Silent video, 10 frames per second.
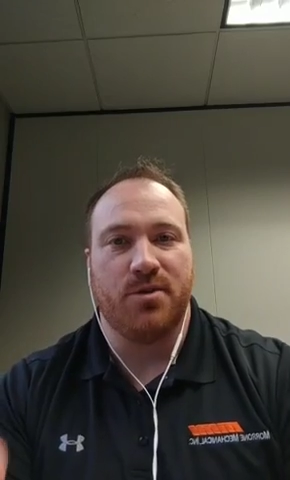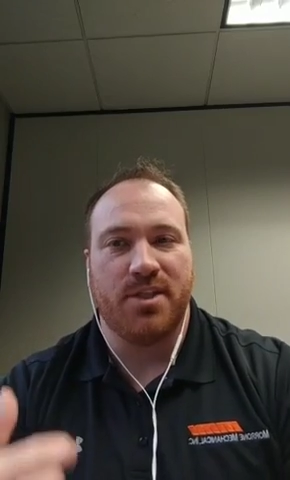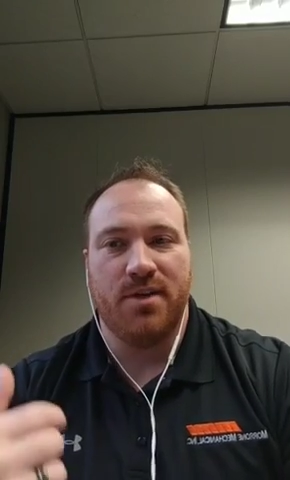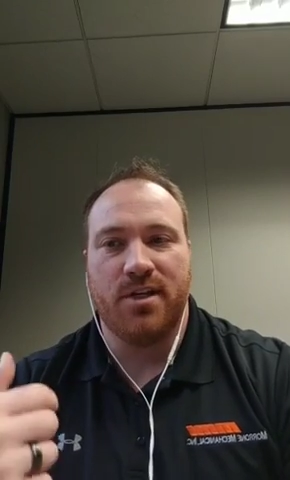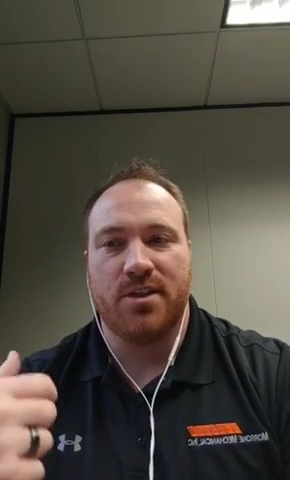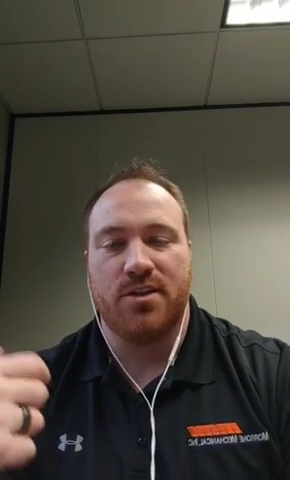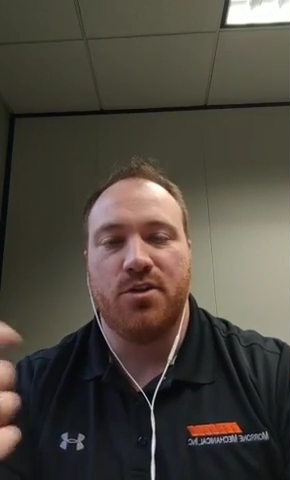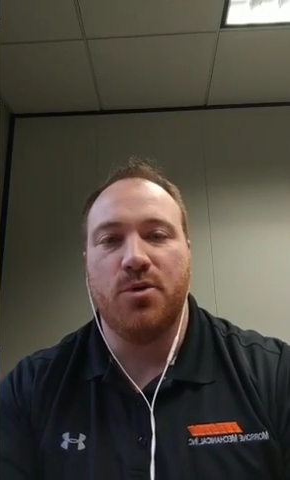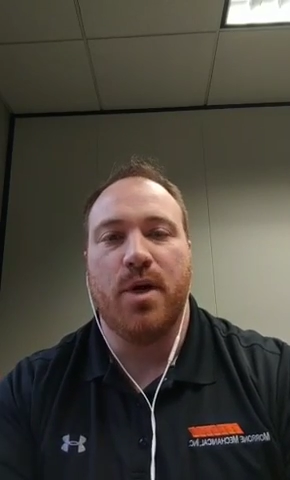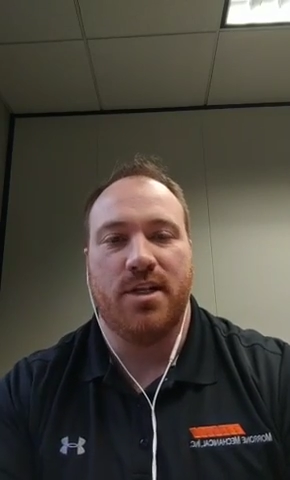So it's giving us a
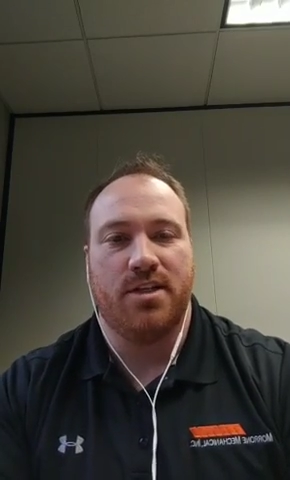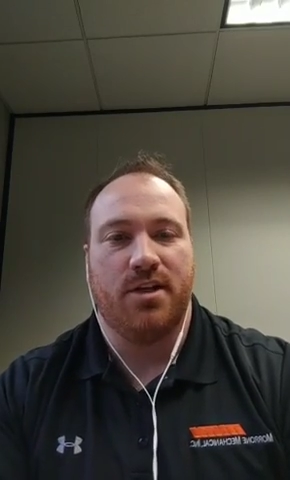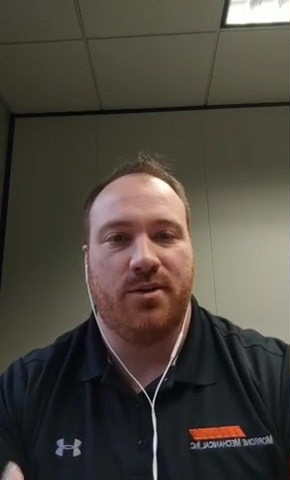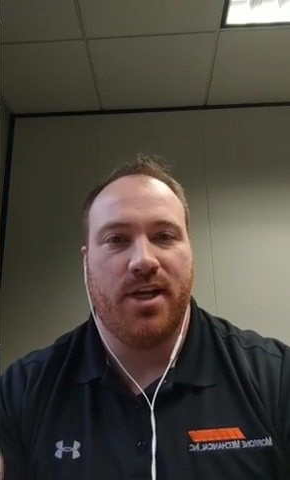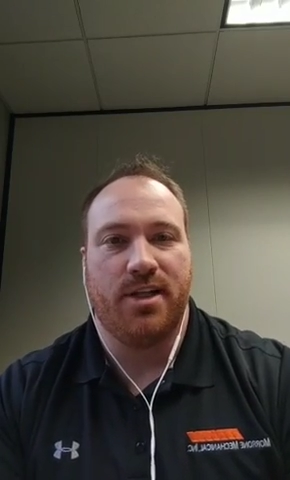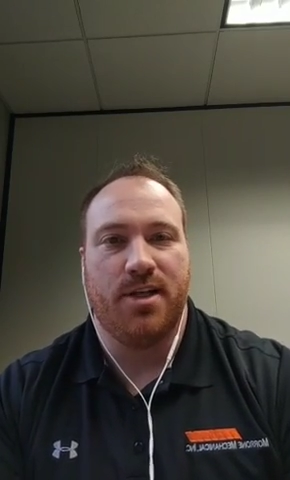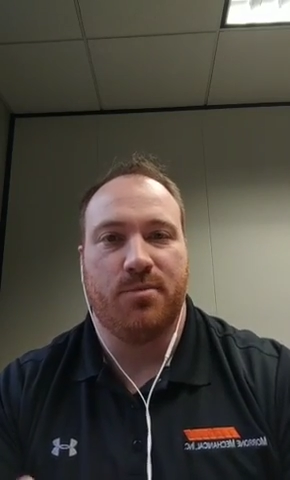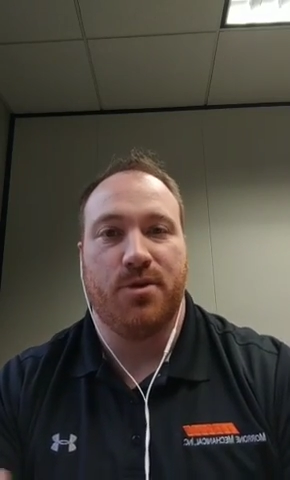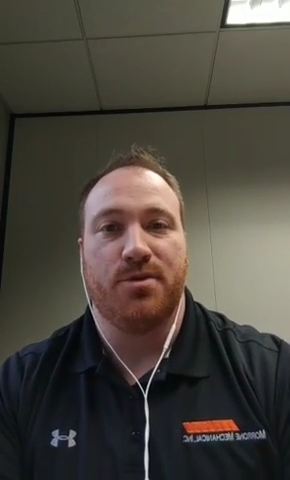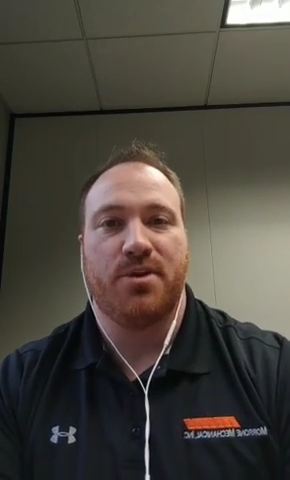new way to generate
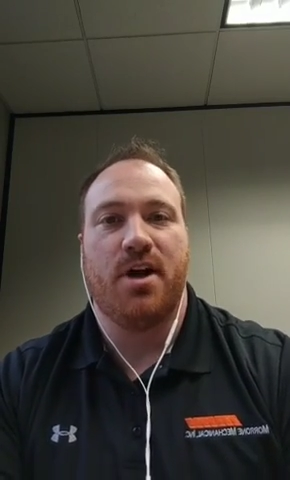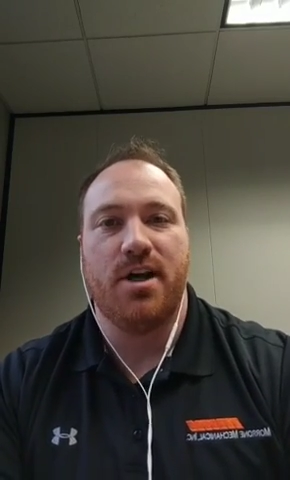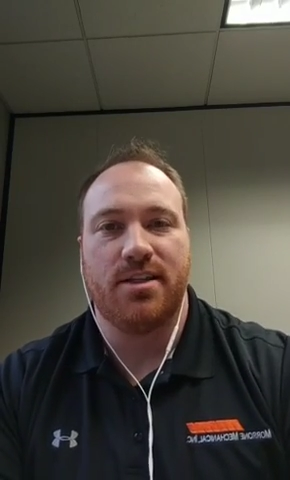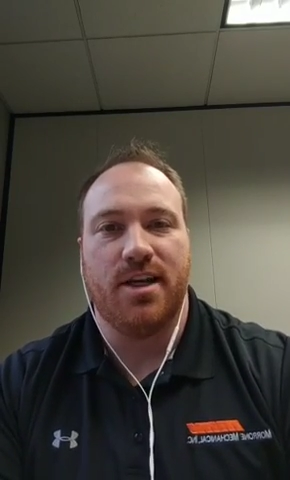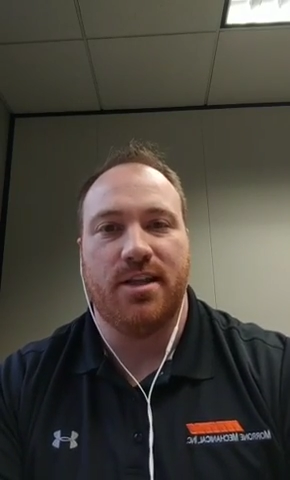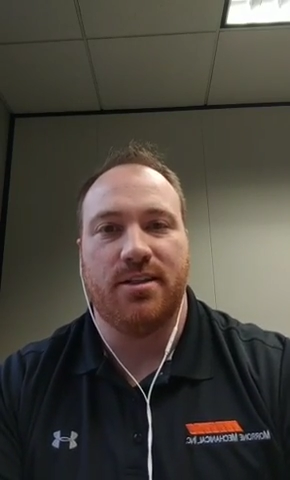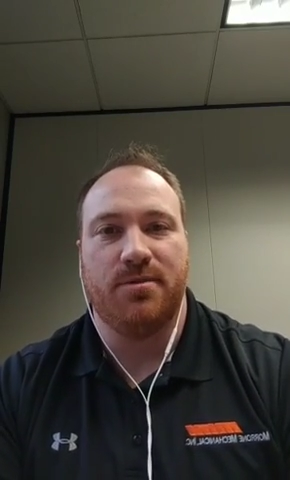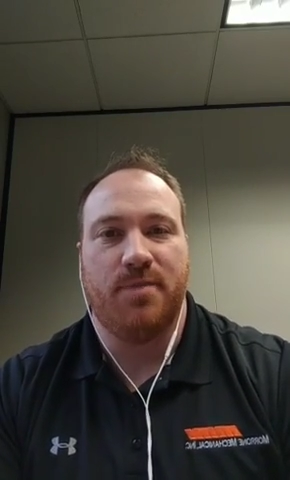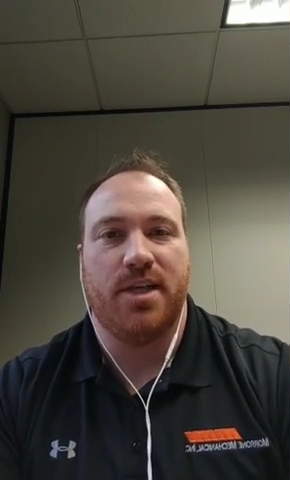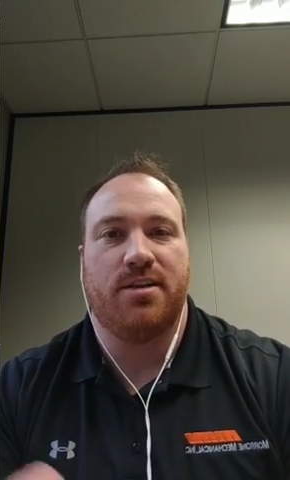and produce
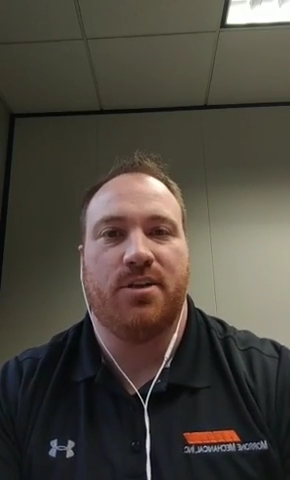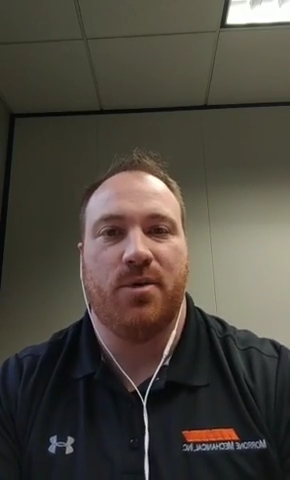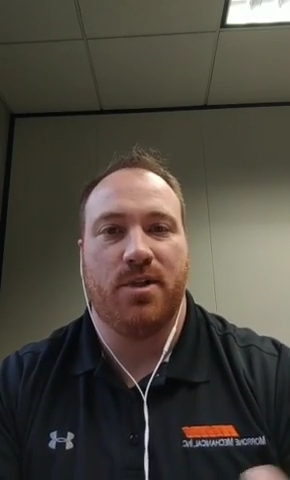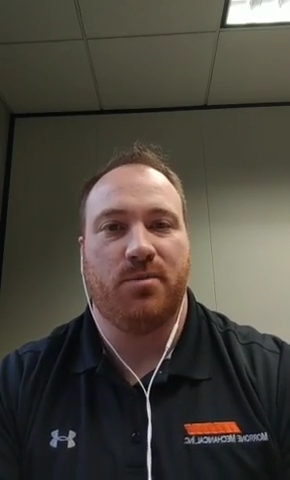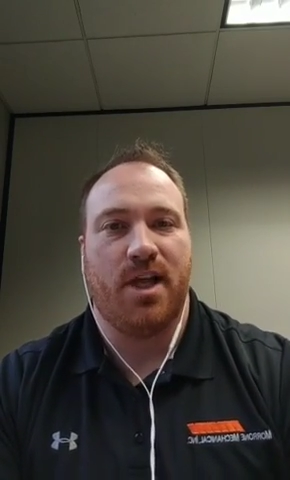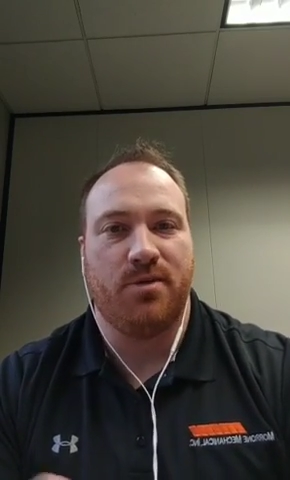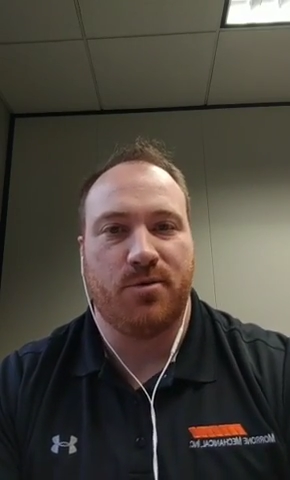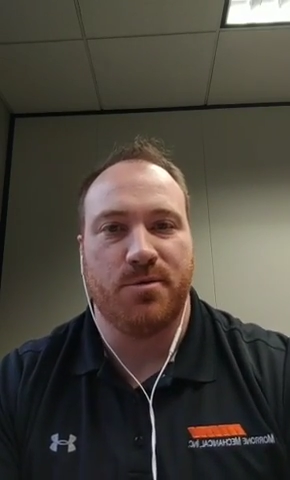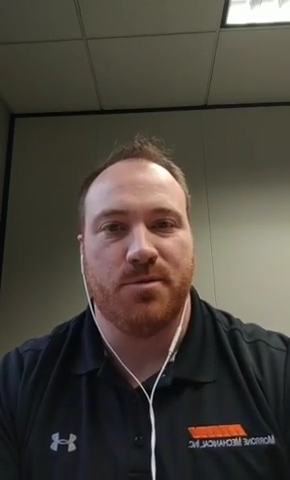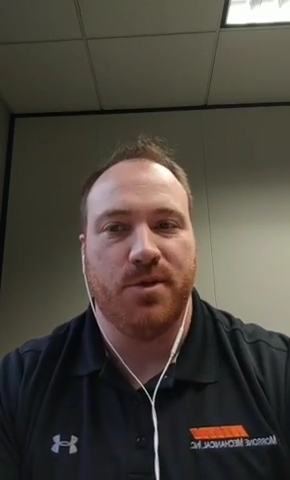content based on the way the
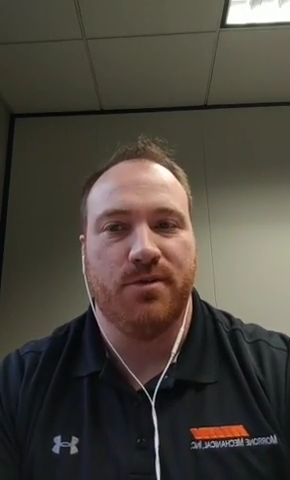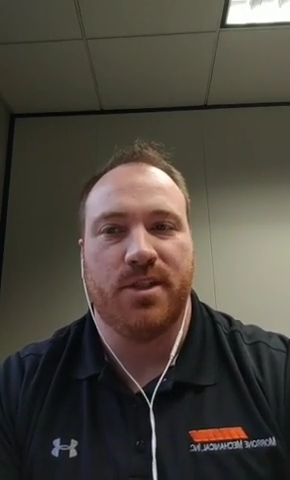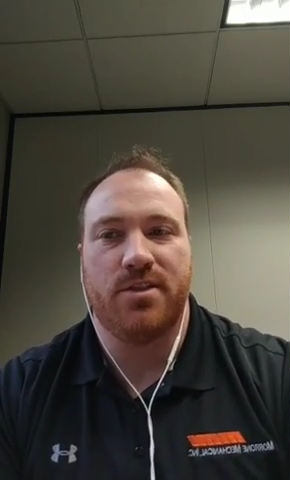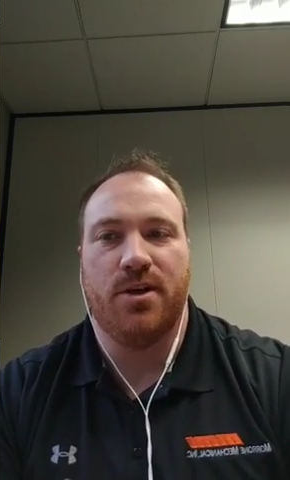platform is moving.